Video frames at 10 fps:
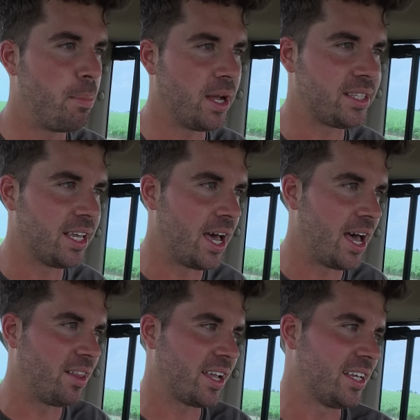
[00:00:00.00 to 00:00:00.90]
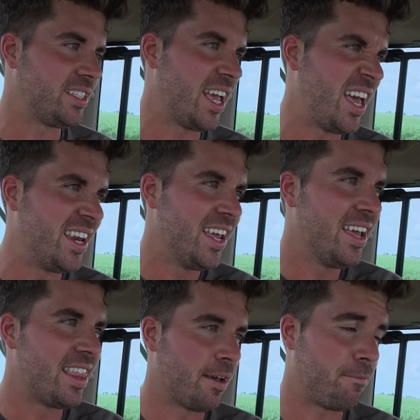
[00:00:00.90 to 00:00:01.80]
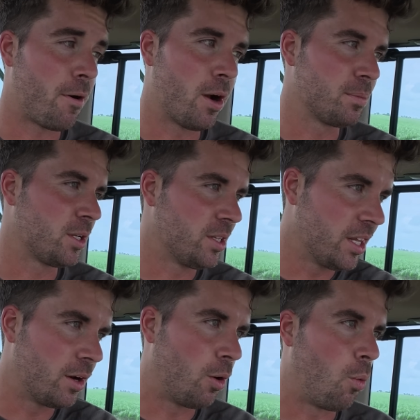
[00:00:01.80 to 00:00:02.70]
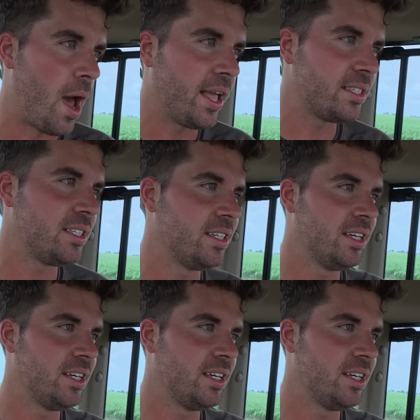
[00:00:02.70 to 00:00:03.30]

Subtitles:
but like I said, that farm's a little wet,